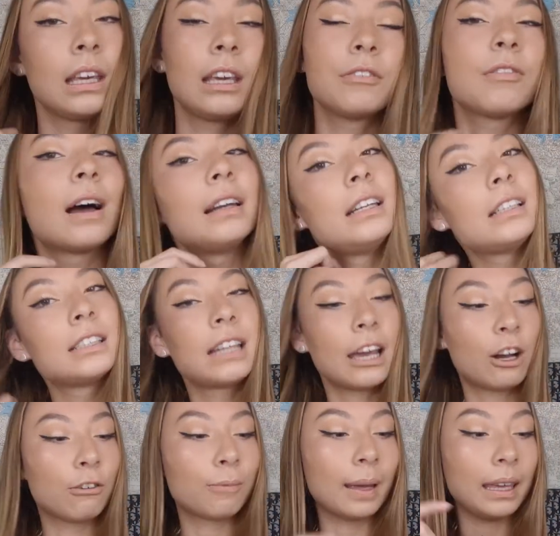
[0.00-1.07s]
if I need to
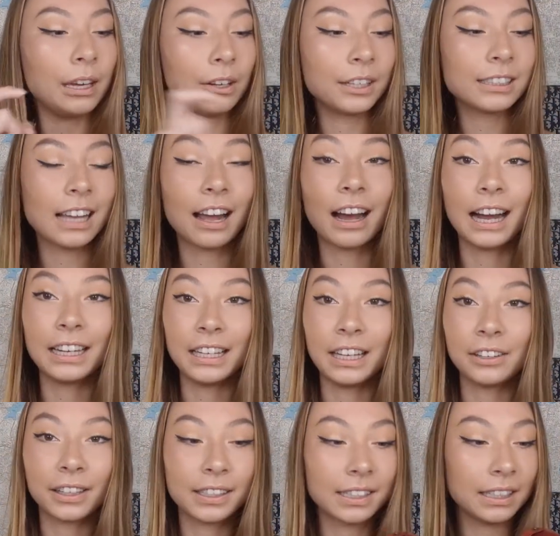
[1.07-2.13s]
take off my earrings, I hide
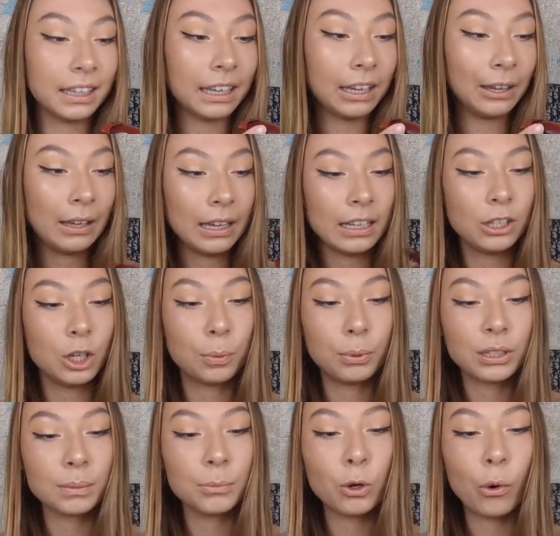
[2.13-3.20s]
earrings in here. You could
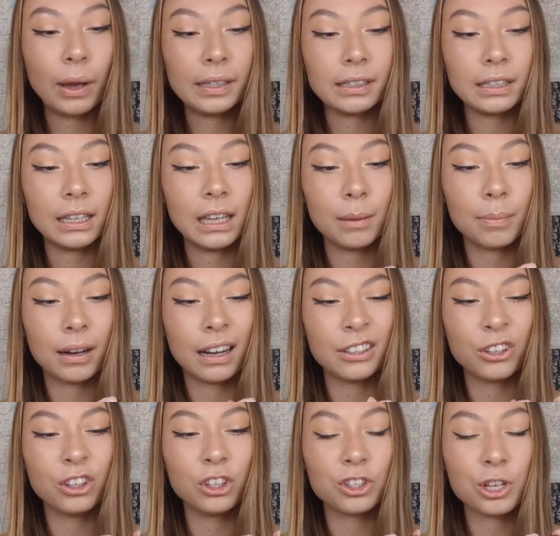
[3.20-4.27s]
put some coins in here, but I
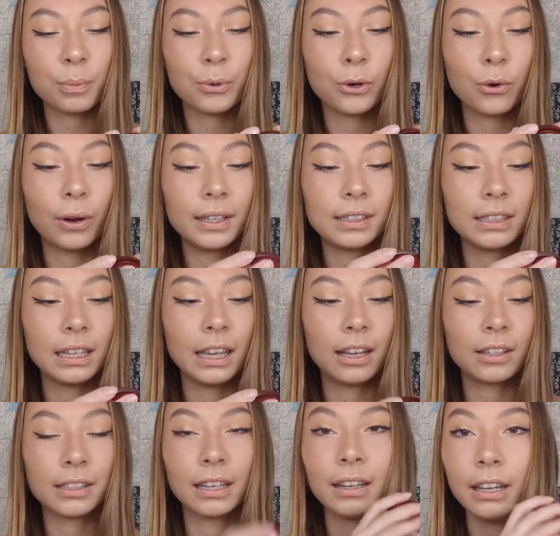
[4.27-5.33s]
don't usually put coins in here
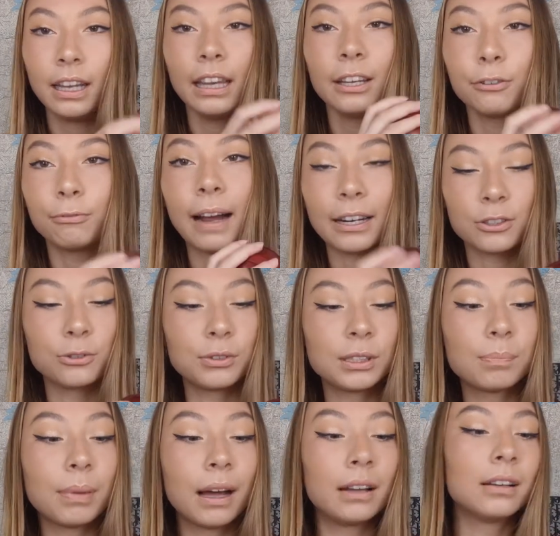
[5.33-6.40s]
because then it
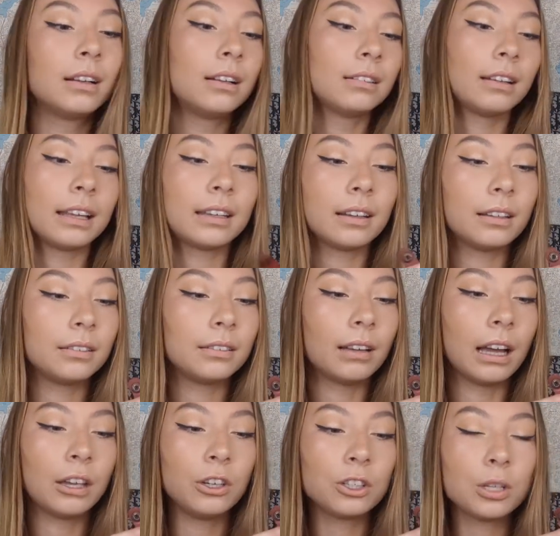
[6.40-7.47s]
rattles. But like,
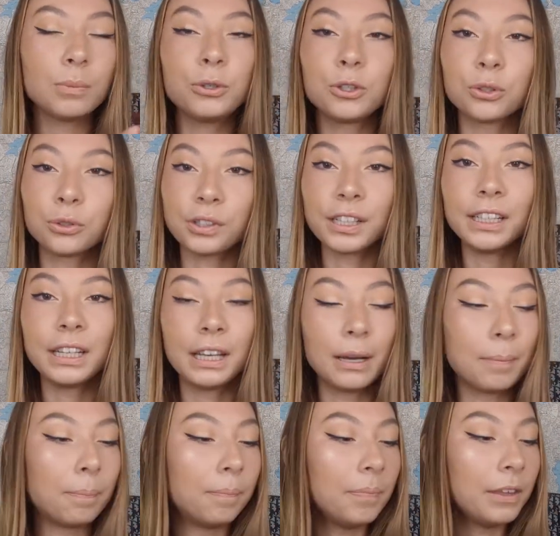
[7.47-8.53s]
I usually put jewelry in here
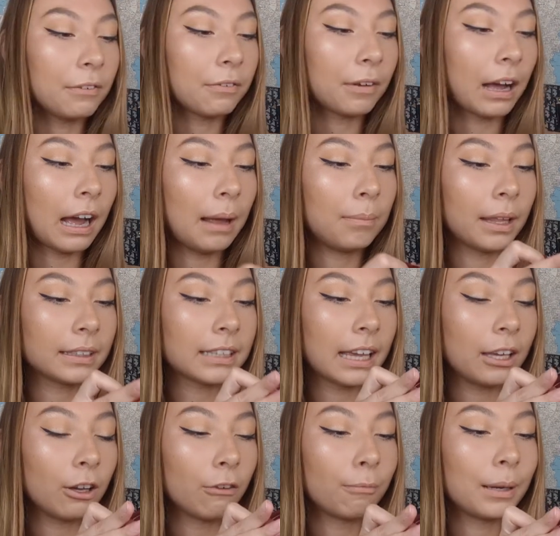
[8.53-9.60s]
if I'm like
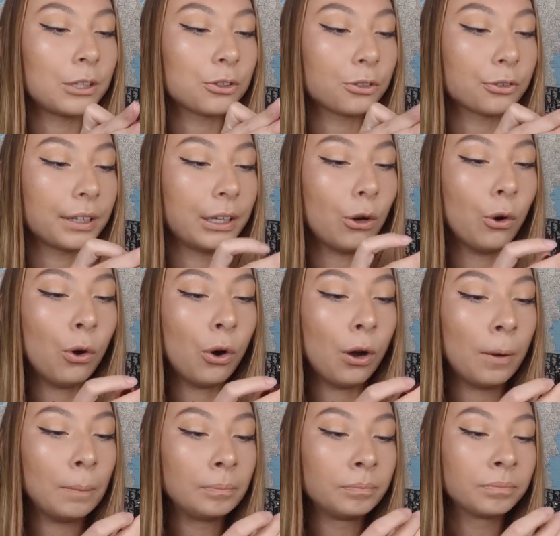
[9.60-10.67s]
taking off my jewelry,
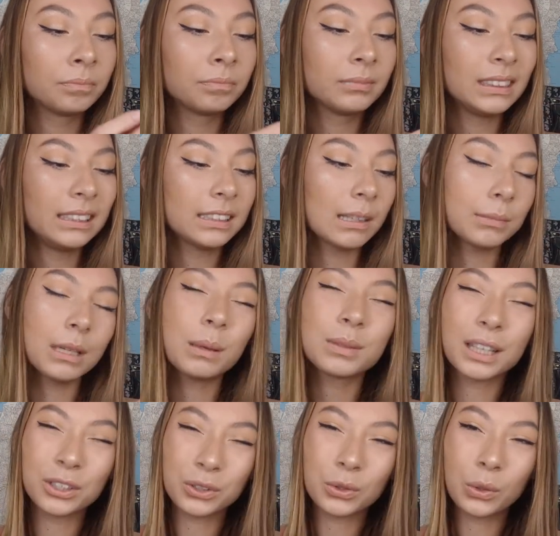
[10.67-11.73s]
or
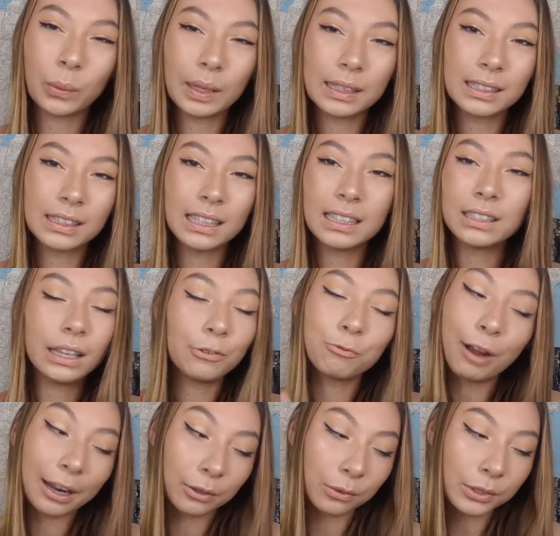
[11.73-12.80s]
sometimes I do coins.
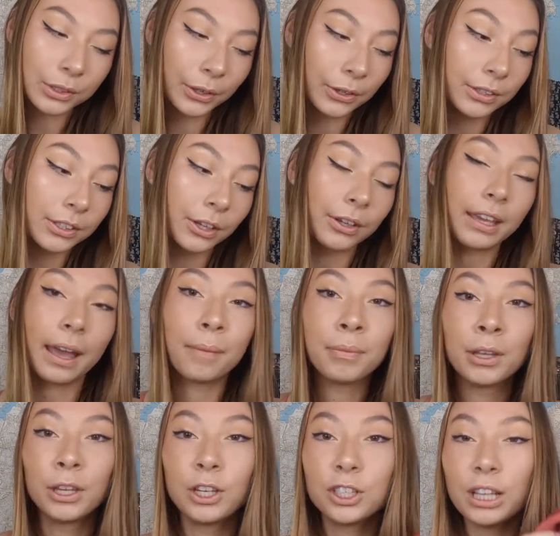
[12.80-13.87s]
It rattles though. So yeah,
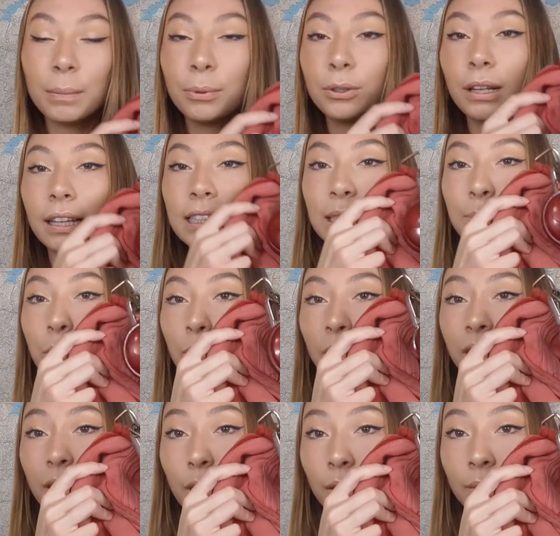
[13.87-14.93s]
usually I put like small
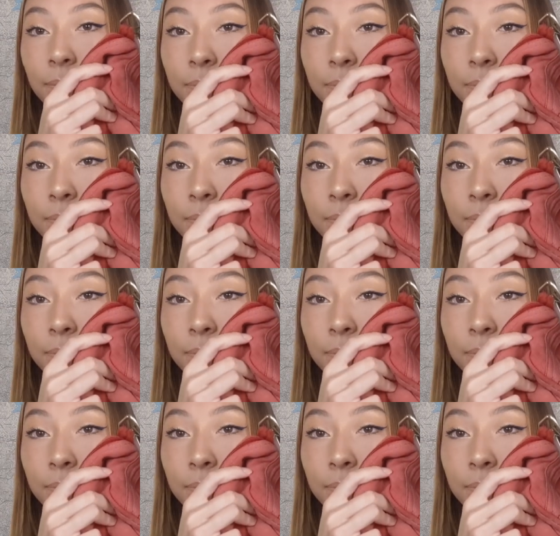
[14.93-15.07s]
little,